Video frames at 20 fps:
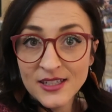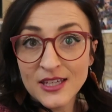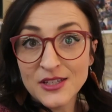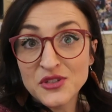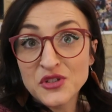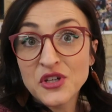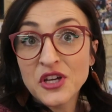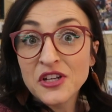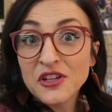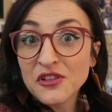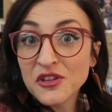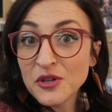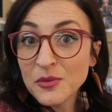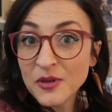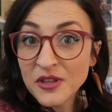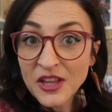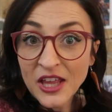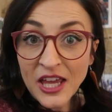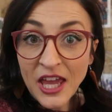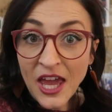kids are getting a little
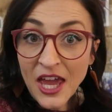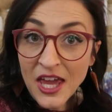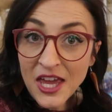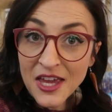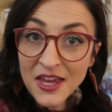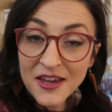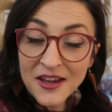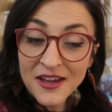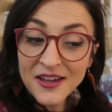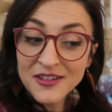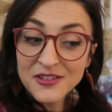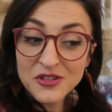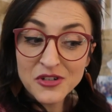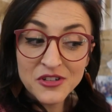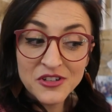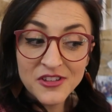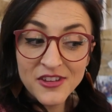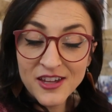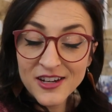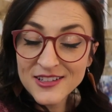bit like, hey, I
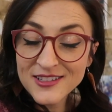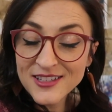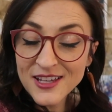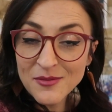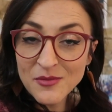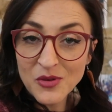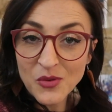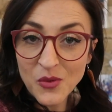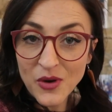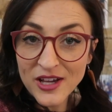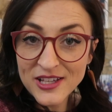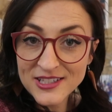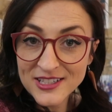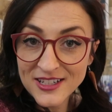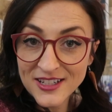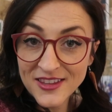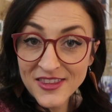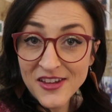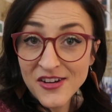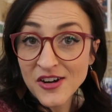turned in that assignment, why
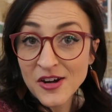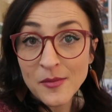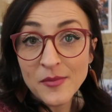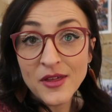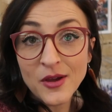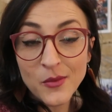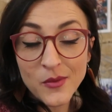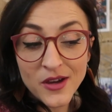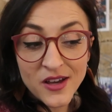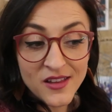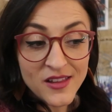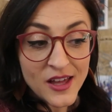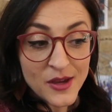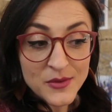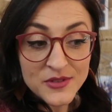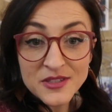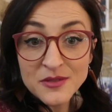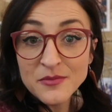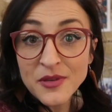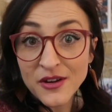isn't it in there? And I'm like, well,
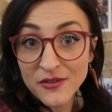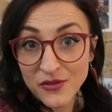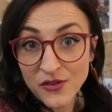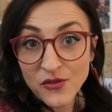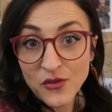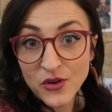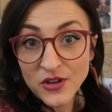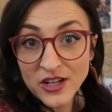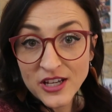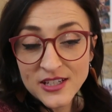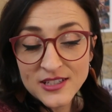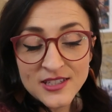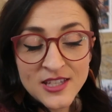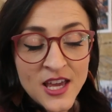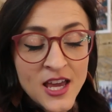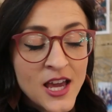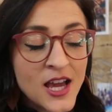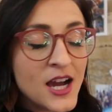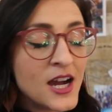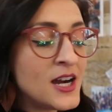I was in bed for four days.
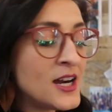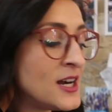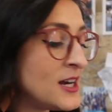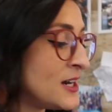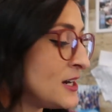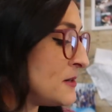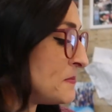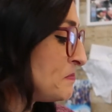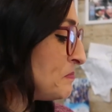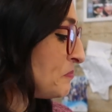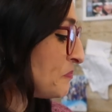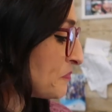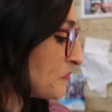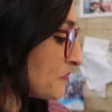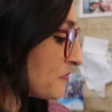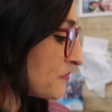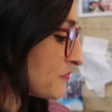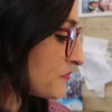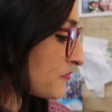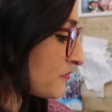Um,
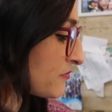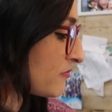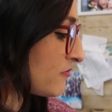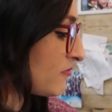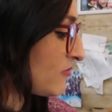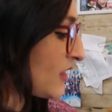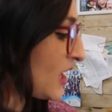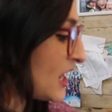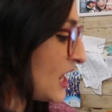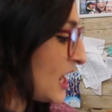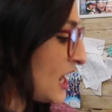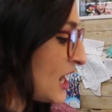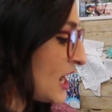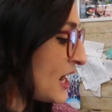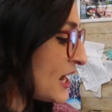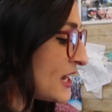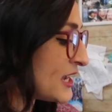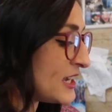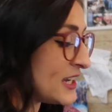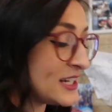
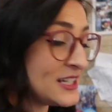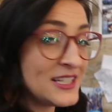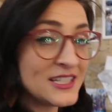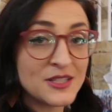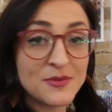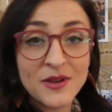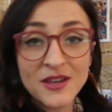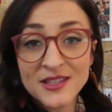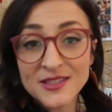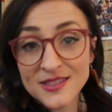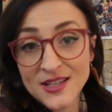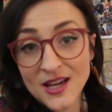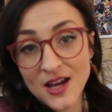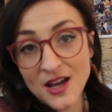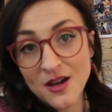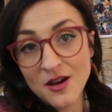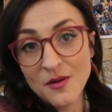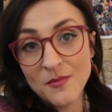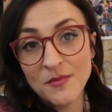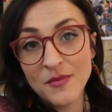I need to make
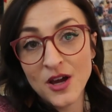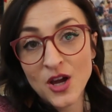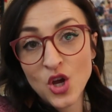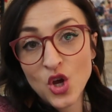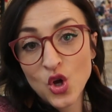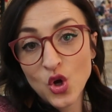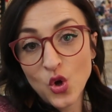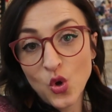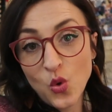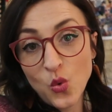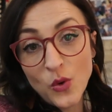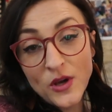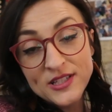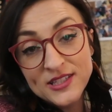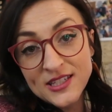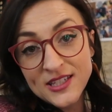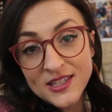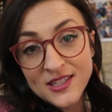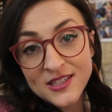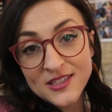some
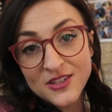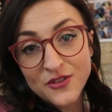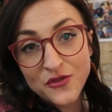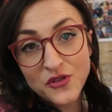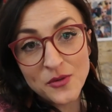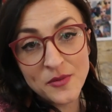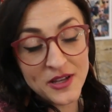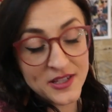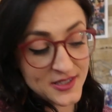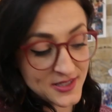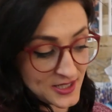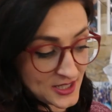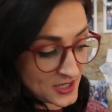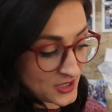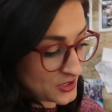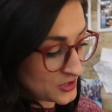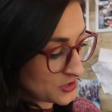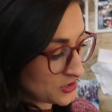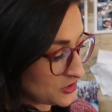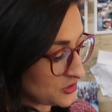quizzes for my
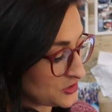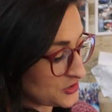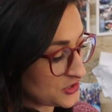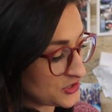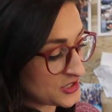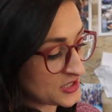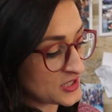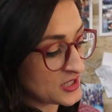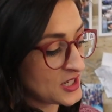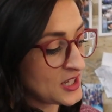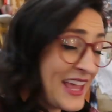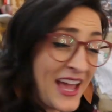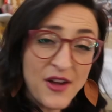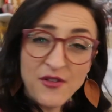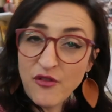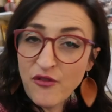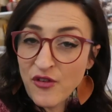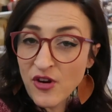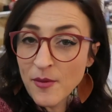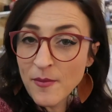seniors. Yeah, I
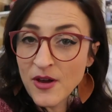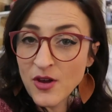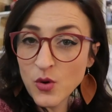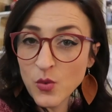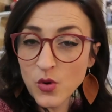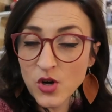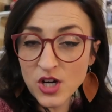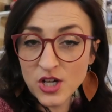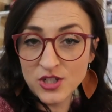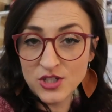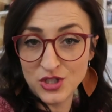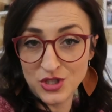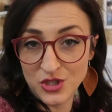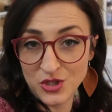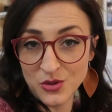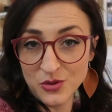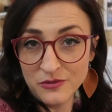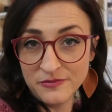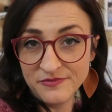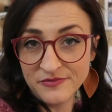have a fair amount of work to
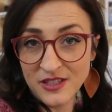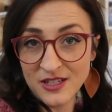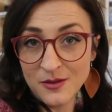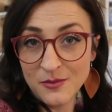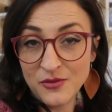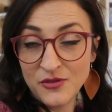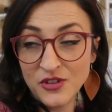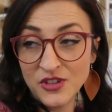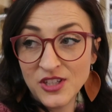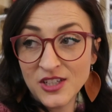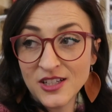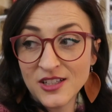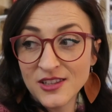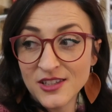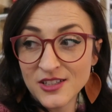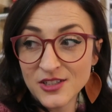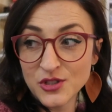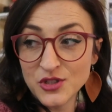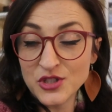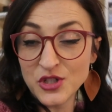do and I'm feeling a
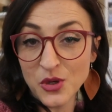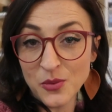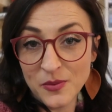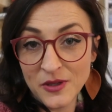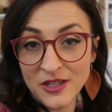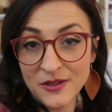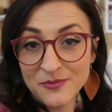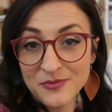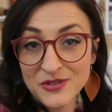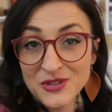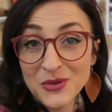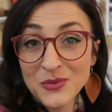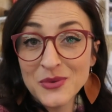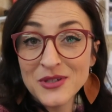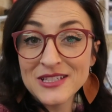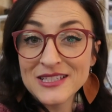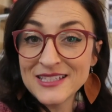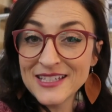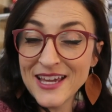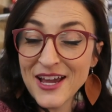little dopey. So
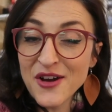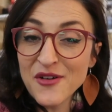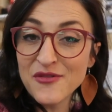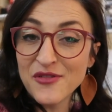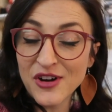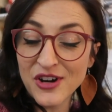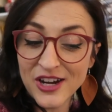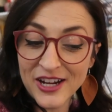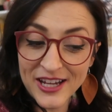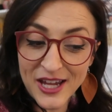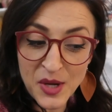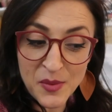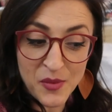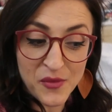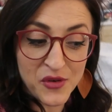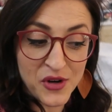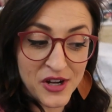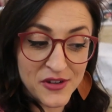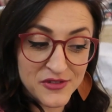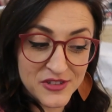we'll see how far I get
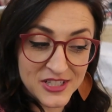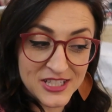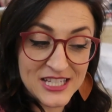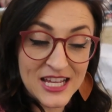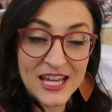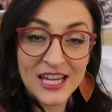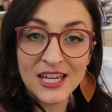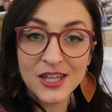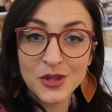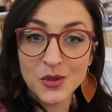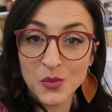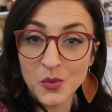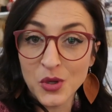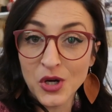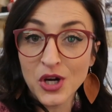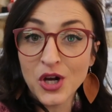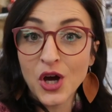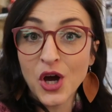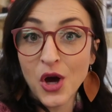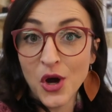before I have to take the
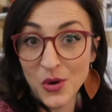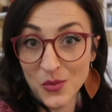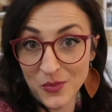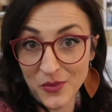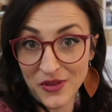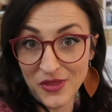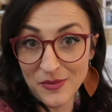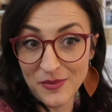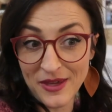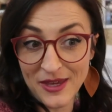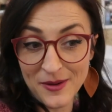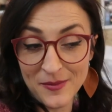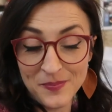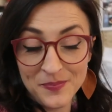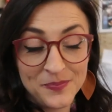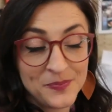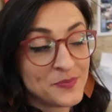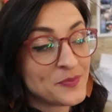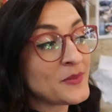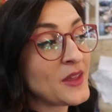work home with me.
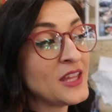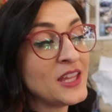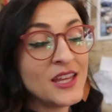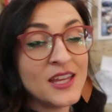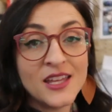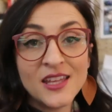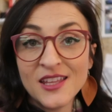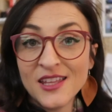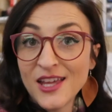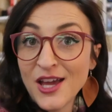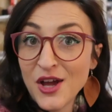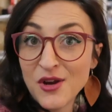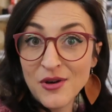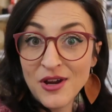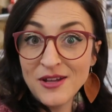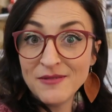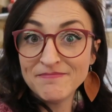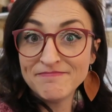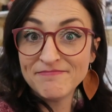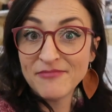All
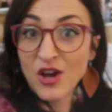right,